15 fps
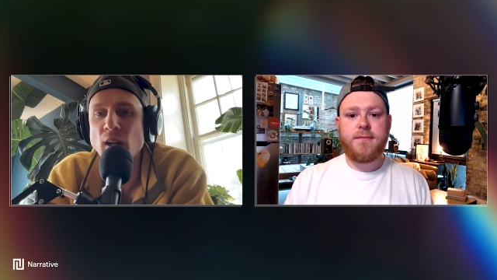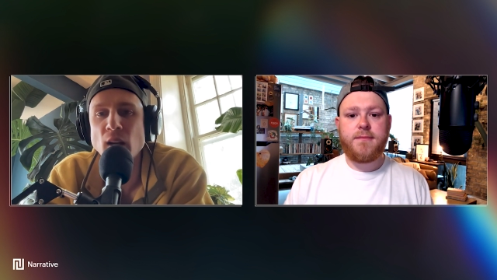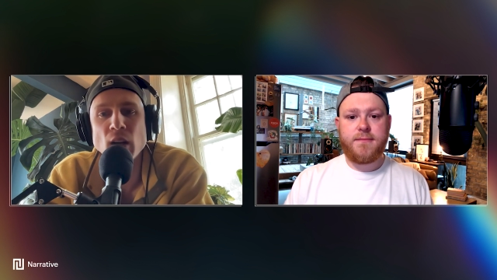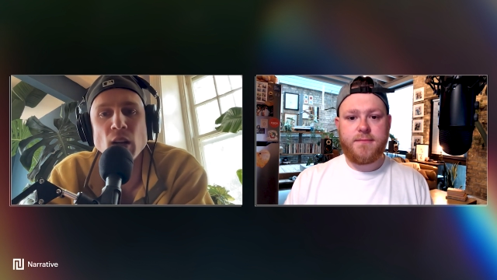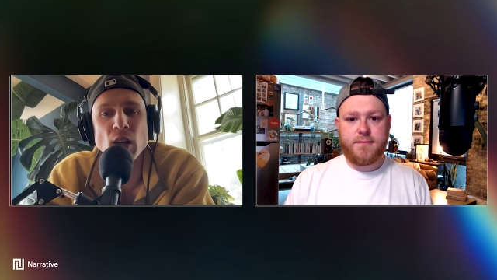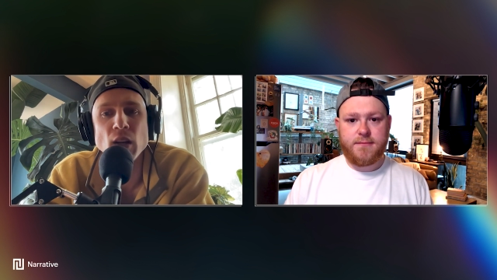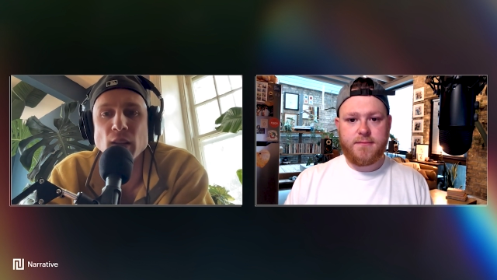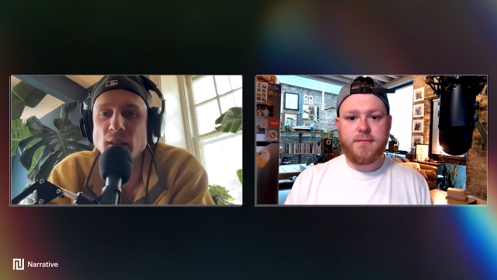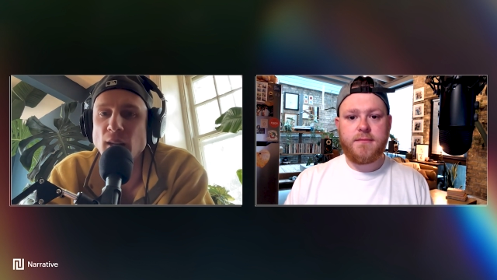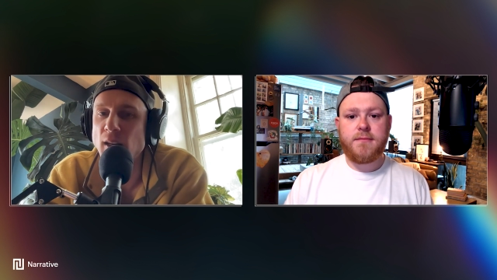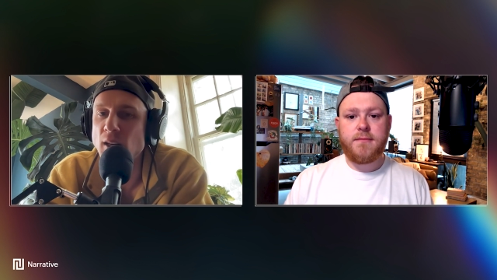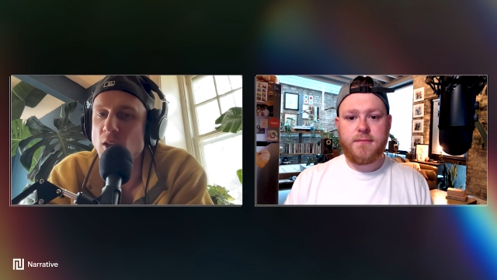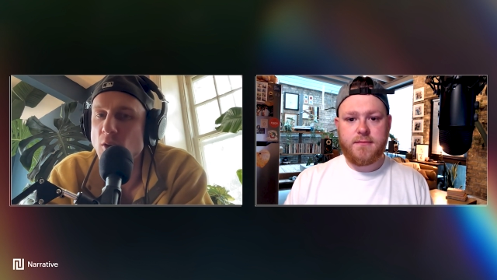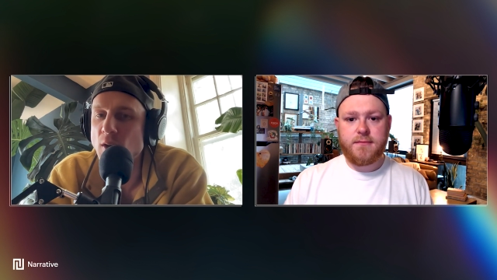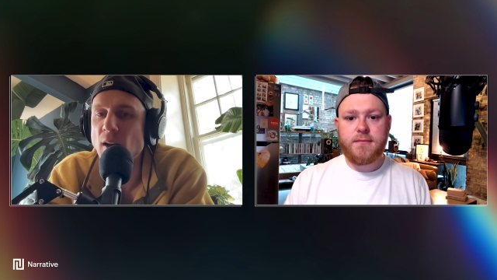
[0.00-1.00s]
Speaker 1: It's like
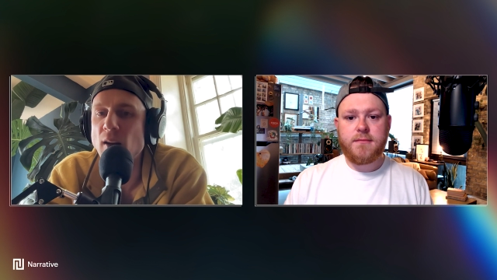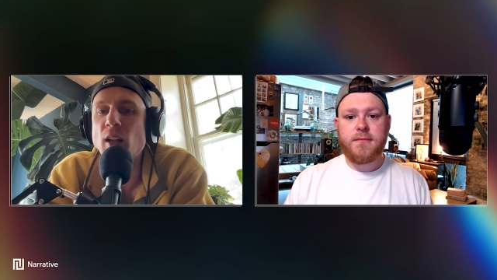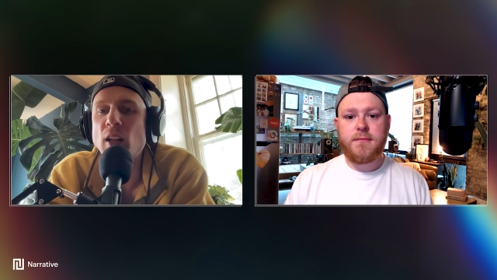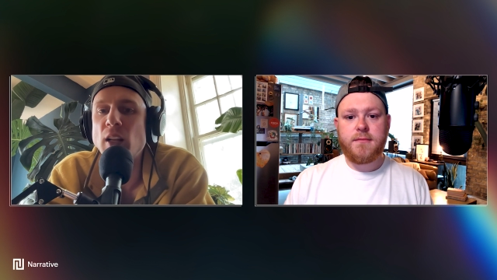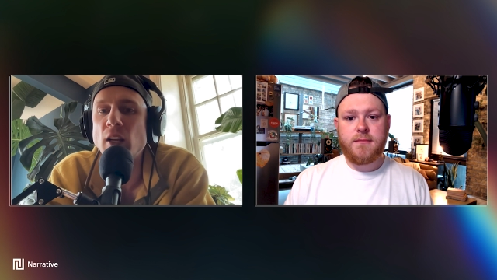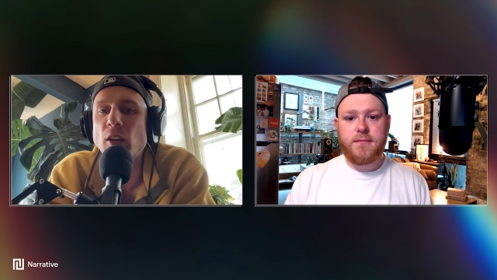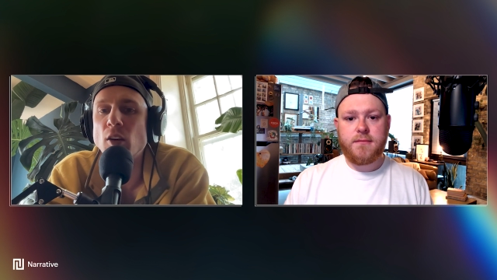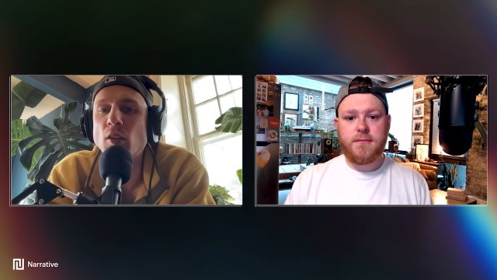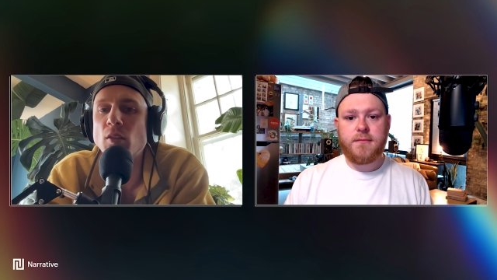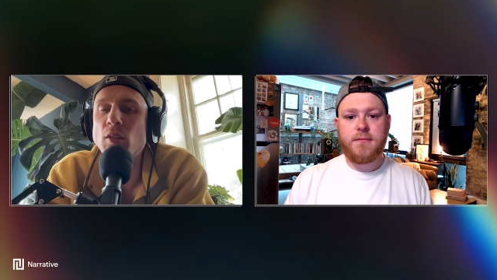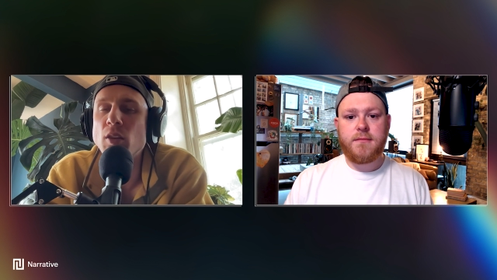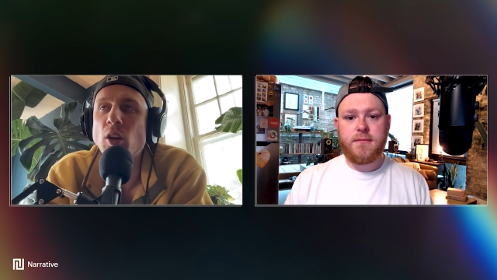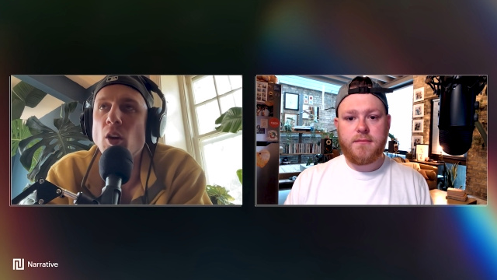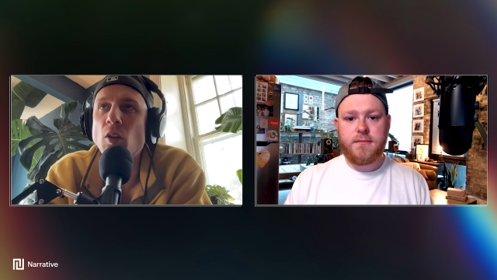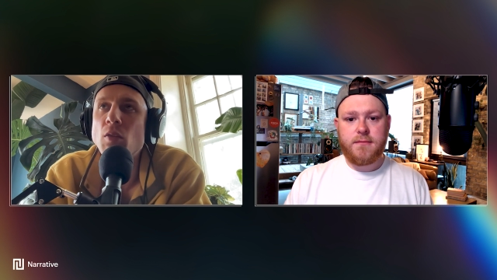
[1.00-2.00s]
you get clear, you
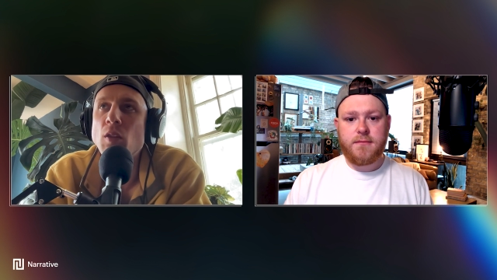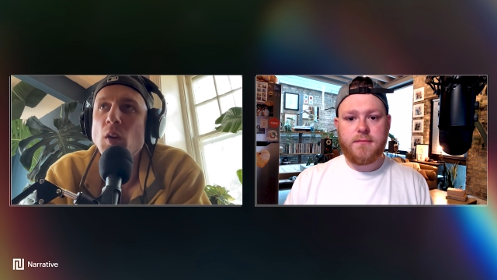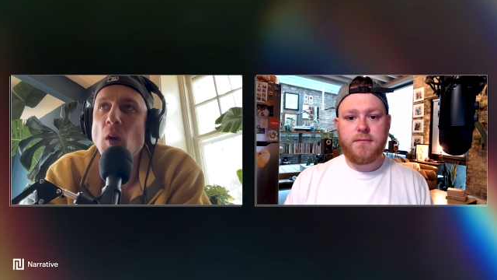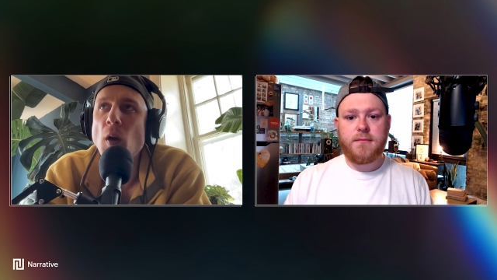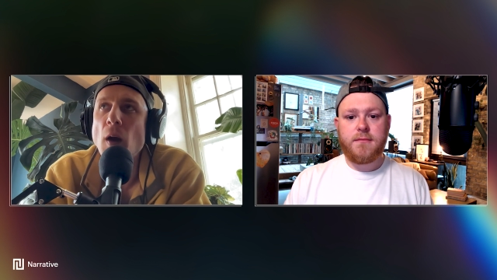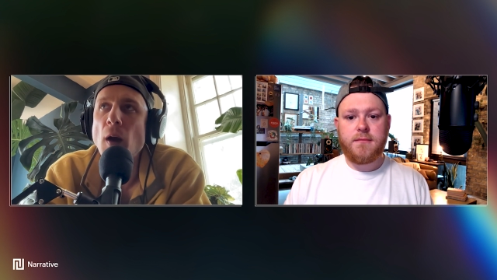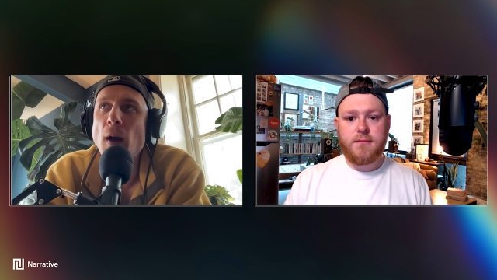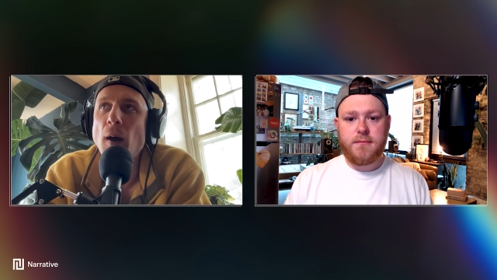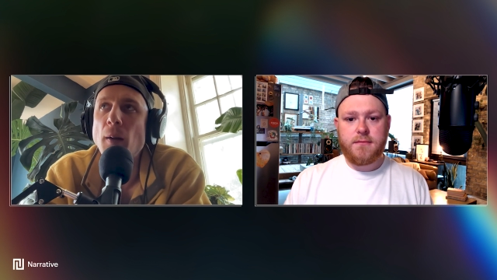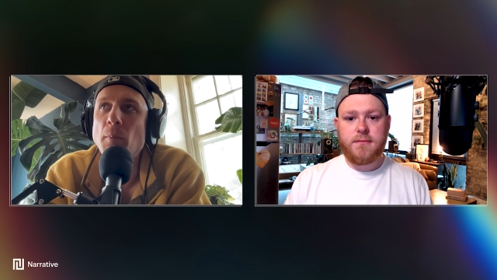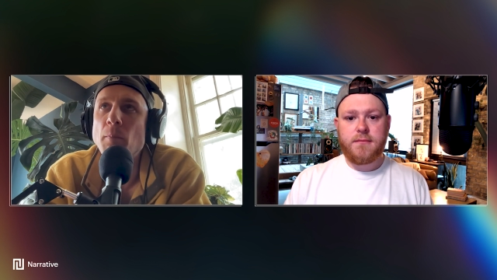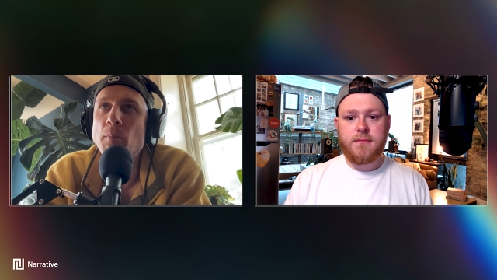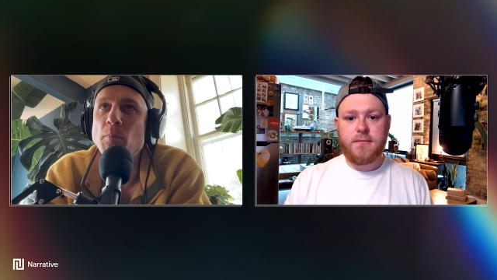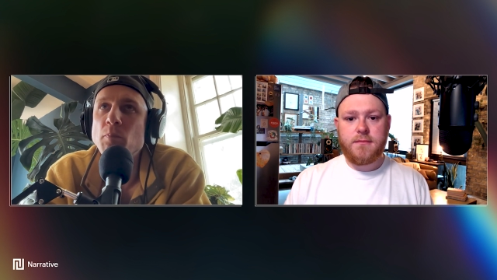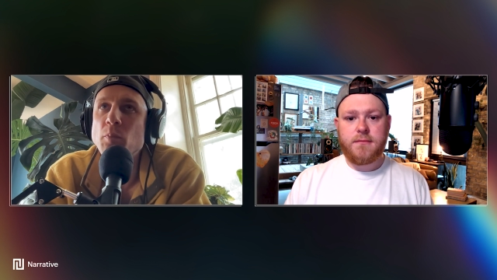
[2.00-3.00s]
know.
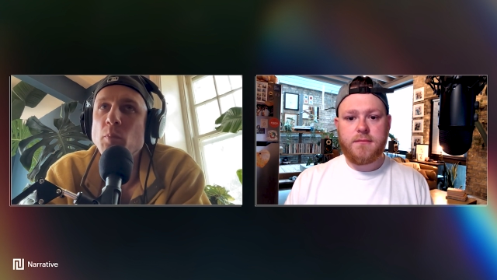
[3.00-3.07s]
Um,